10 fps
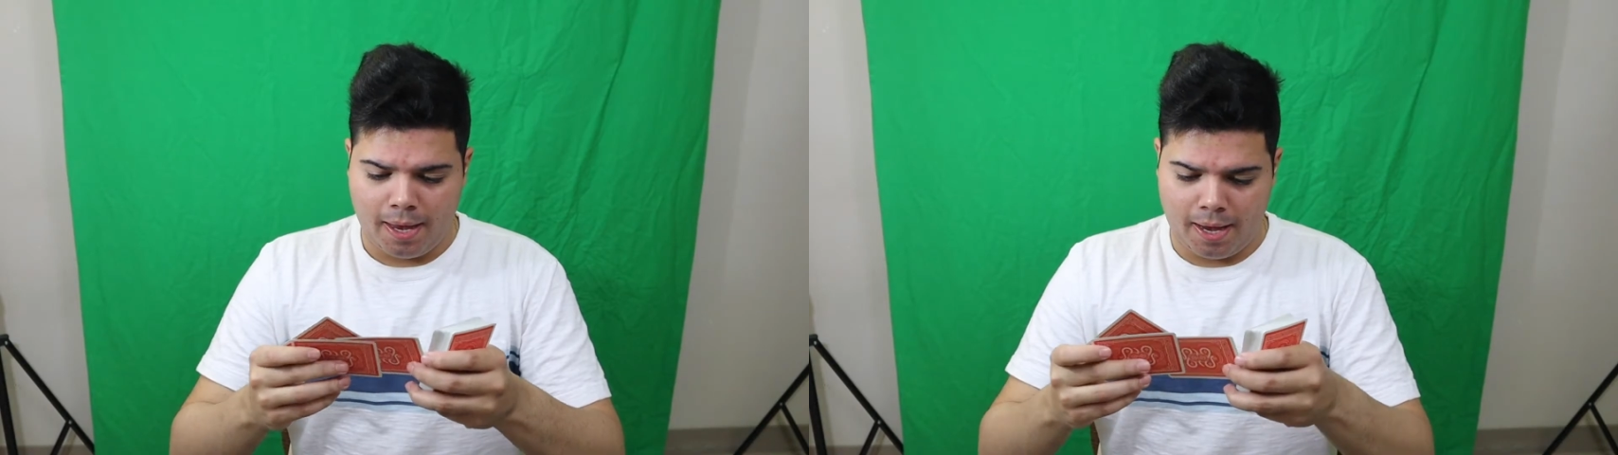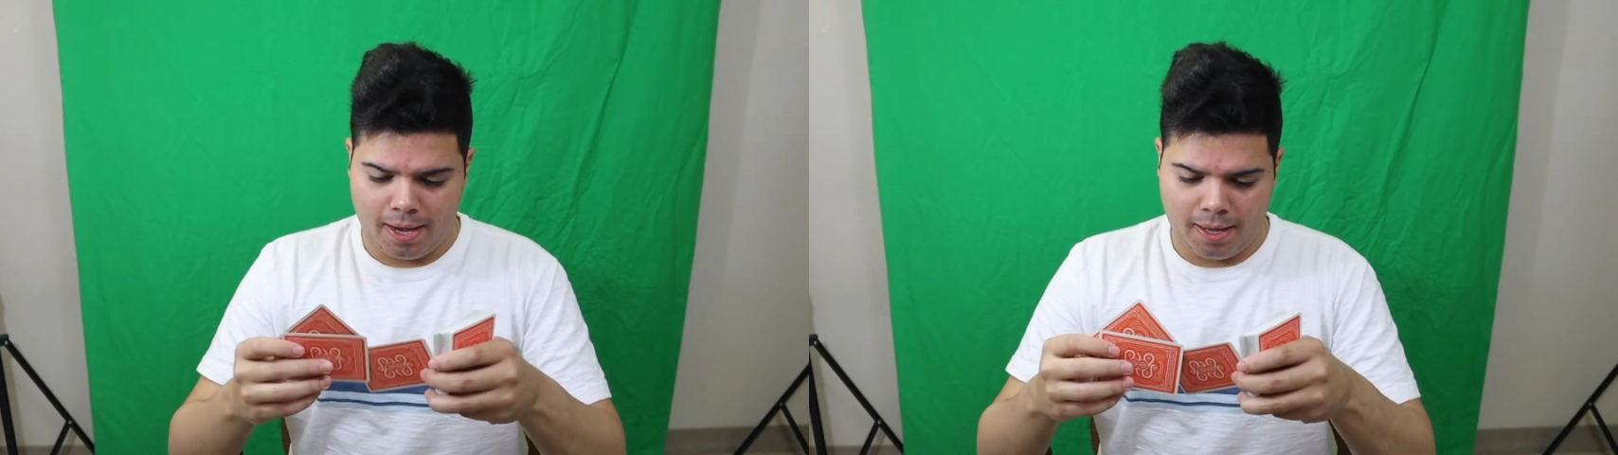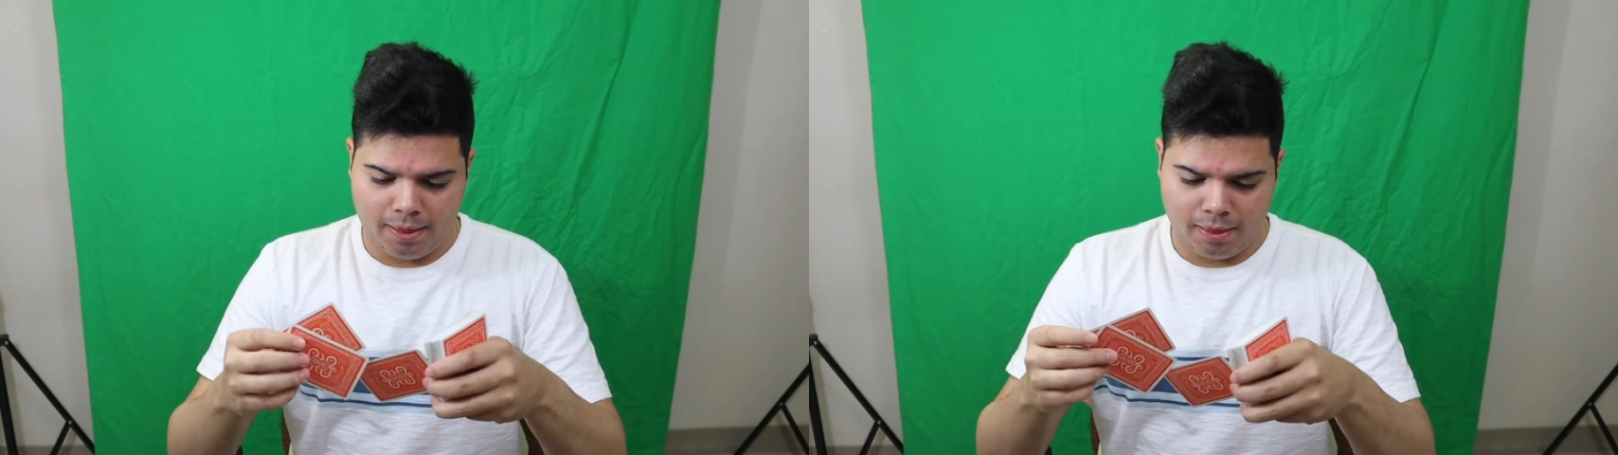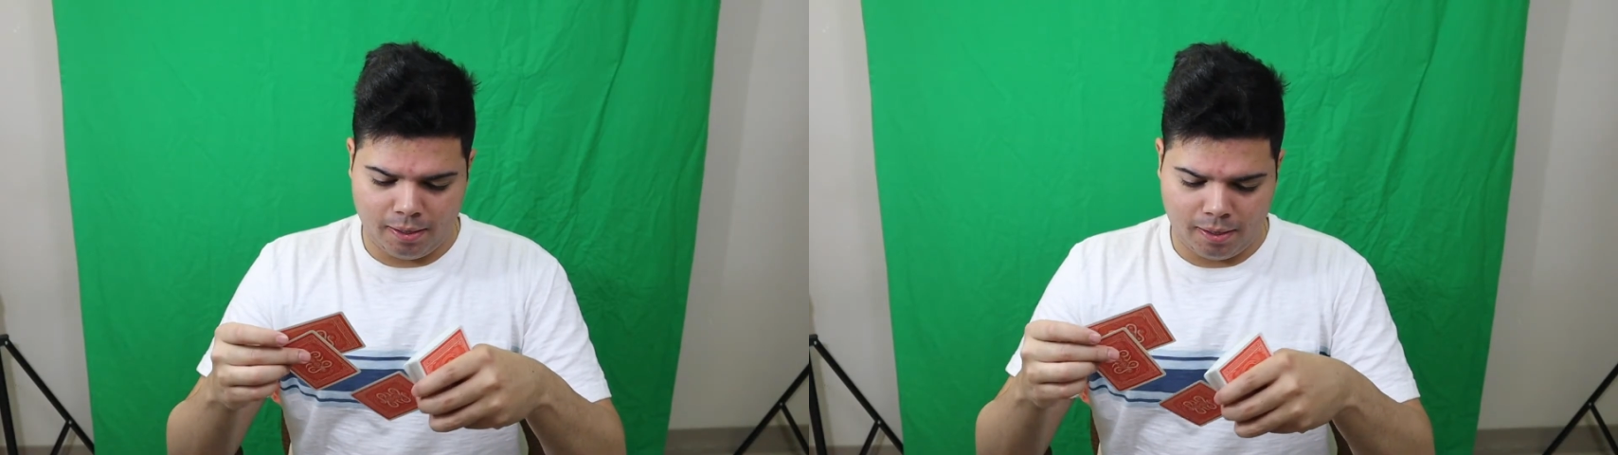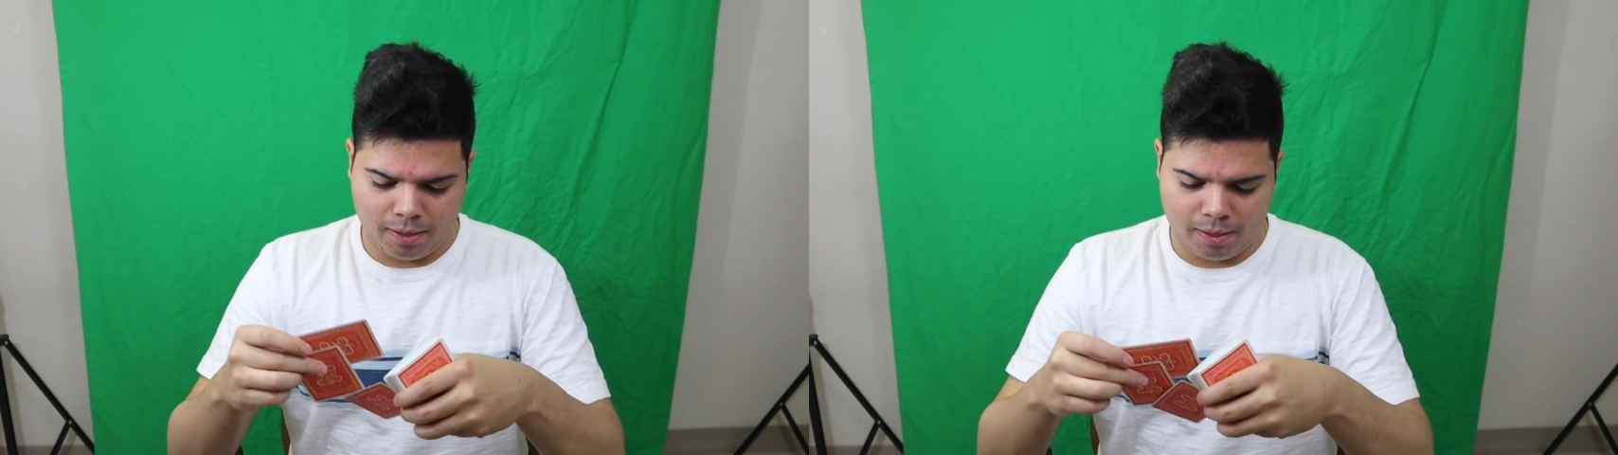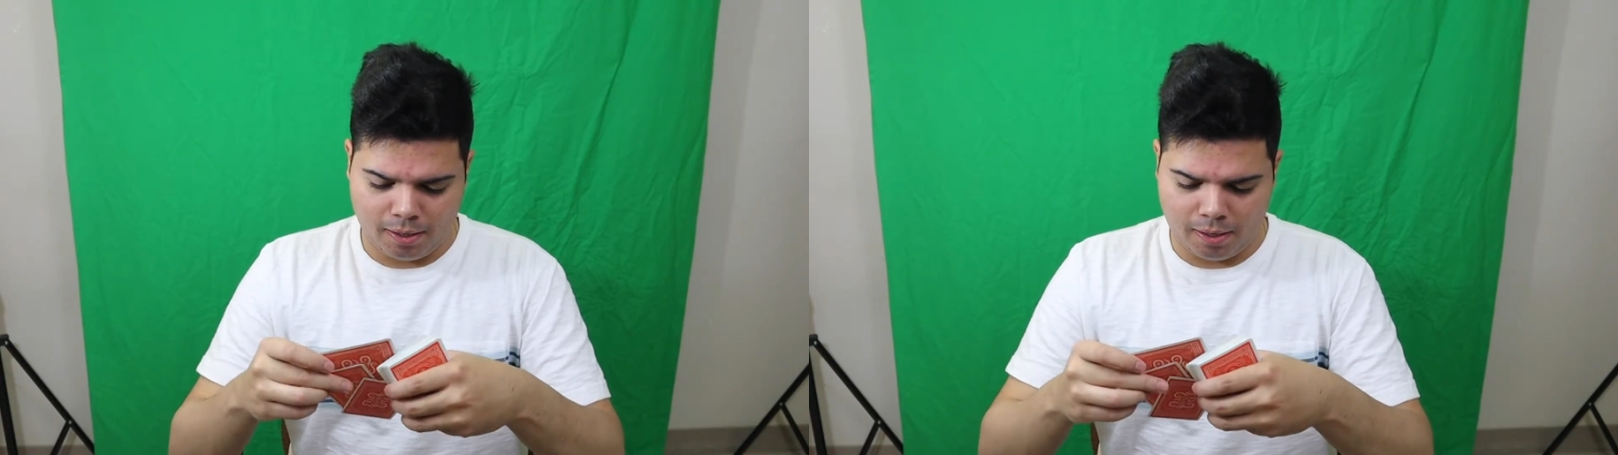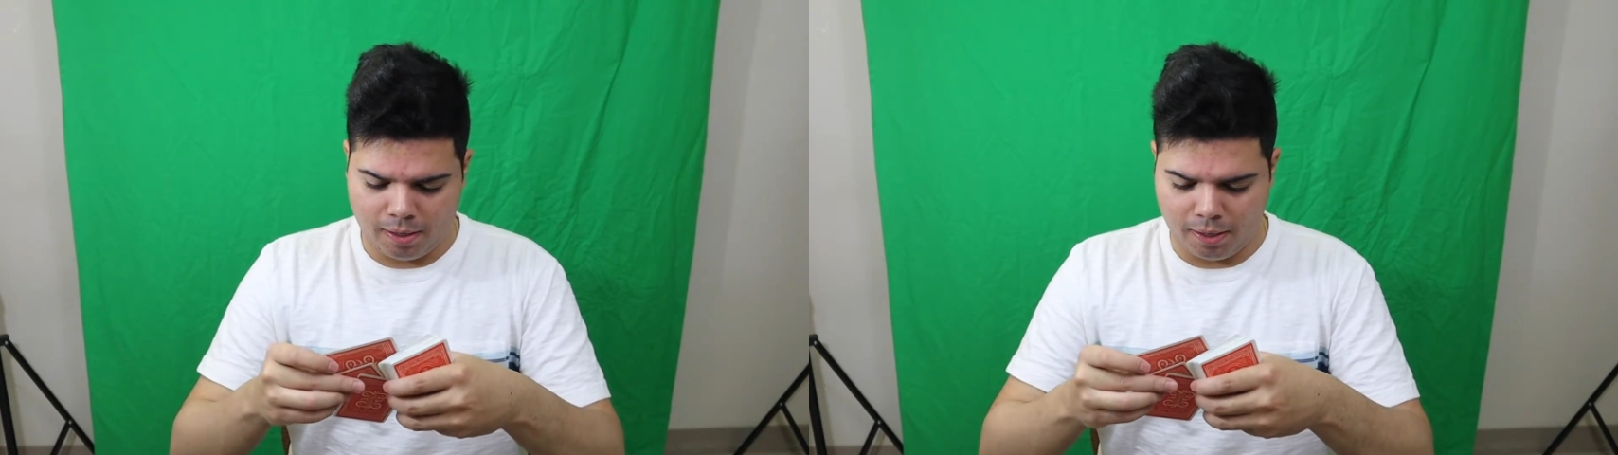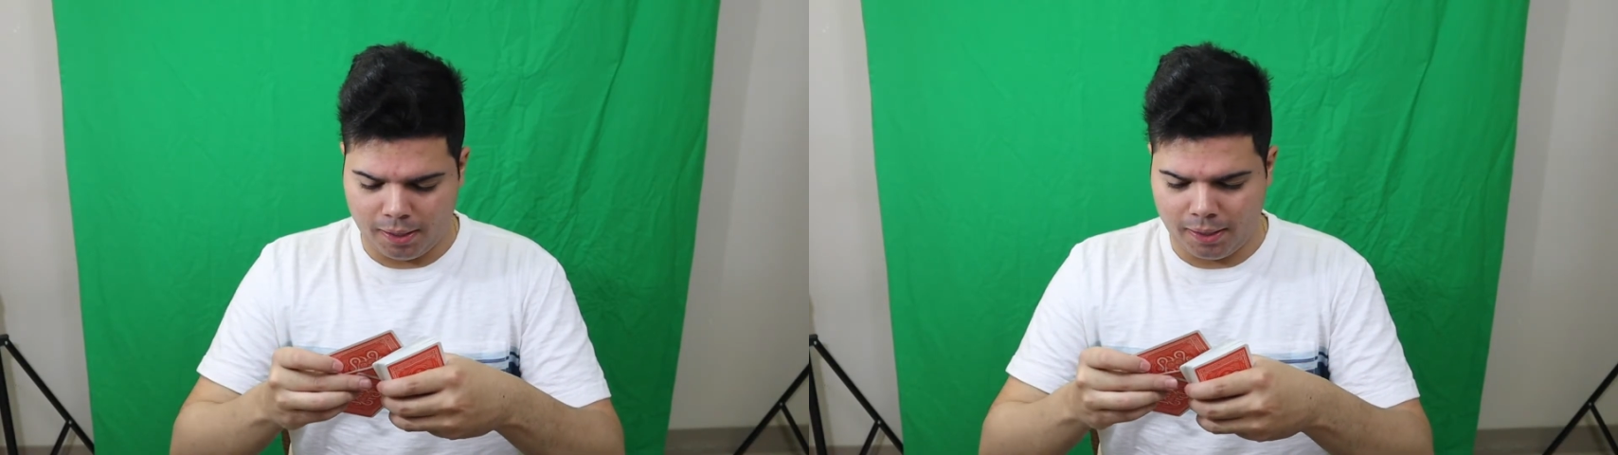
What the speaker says: And the